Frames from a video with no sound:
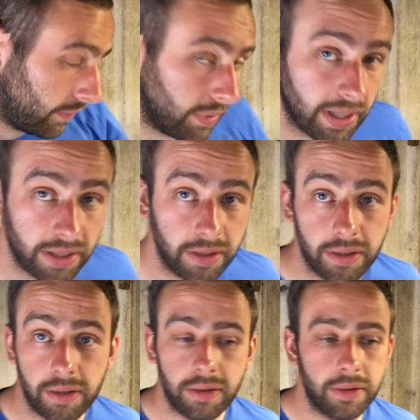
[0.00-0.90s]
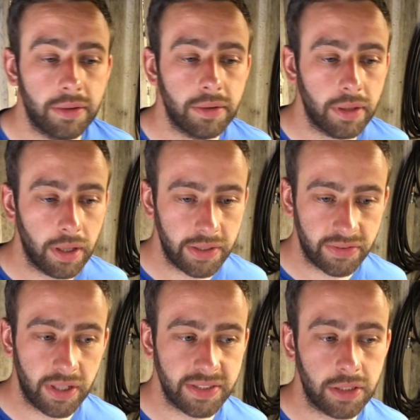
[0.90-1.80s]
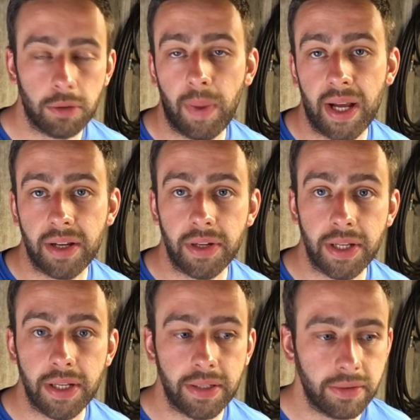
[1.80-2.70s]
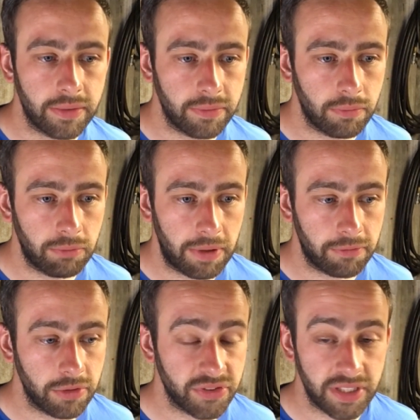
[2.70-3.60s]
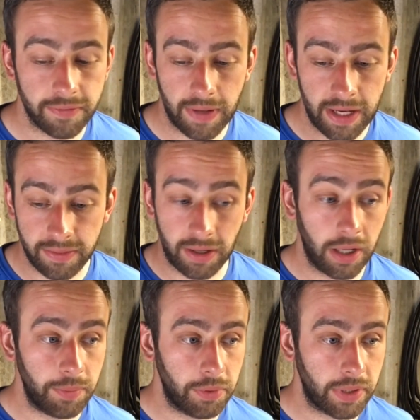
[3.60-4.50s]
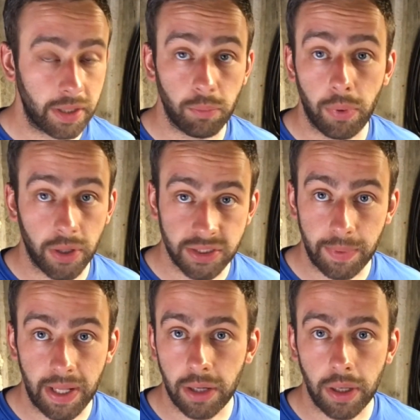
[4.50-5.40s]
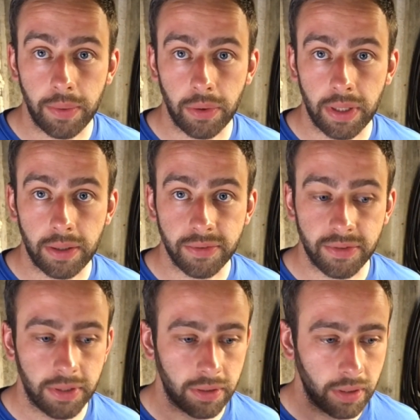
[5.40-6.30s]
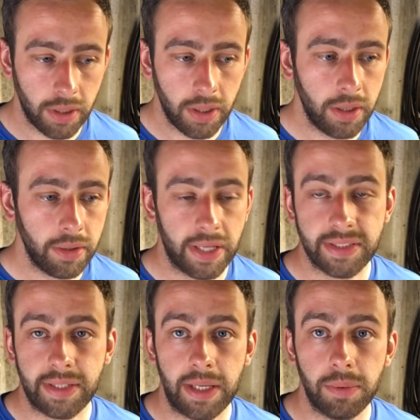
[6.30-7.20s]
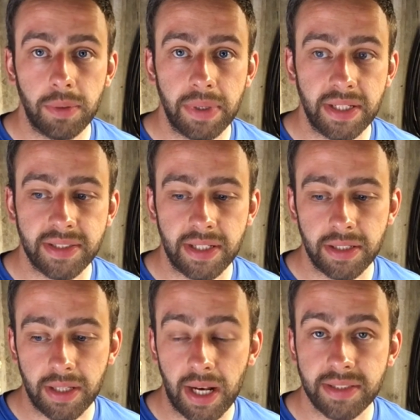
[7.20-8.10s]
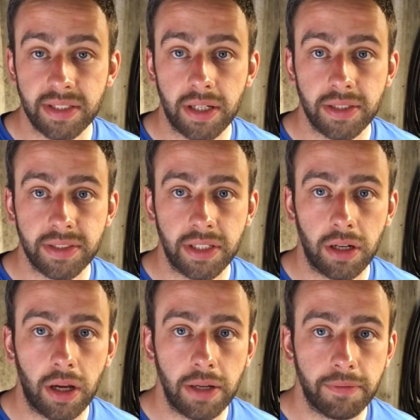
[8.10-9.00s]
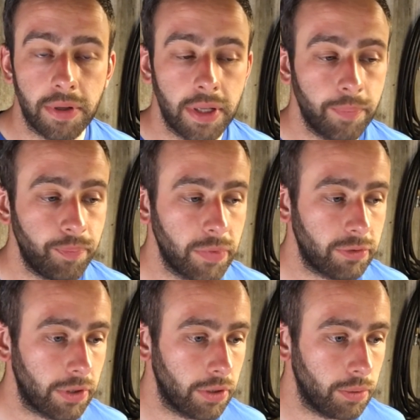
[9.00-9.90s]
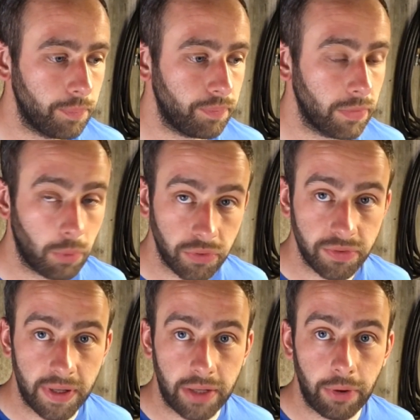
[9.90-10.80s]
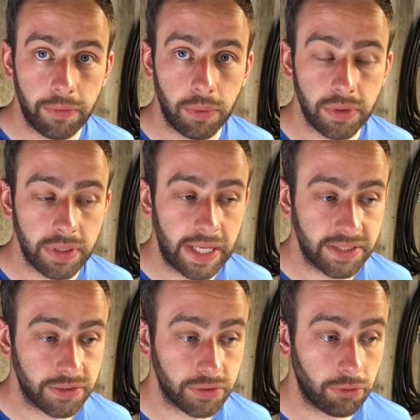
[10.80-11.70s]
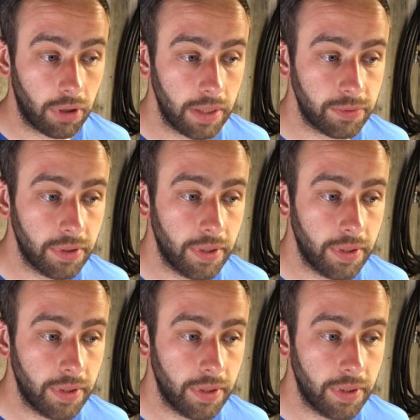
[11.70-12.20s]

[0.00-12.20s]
it's nice to look back on it and reference, and if anything I'm doing can possibly help anyone else, then that's keeping the mini scene and the classic car scene alive. So I want to thank you everyone that has subscribed.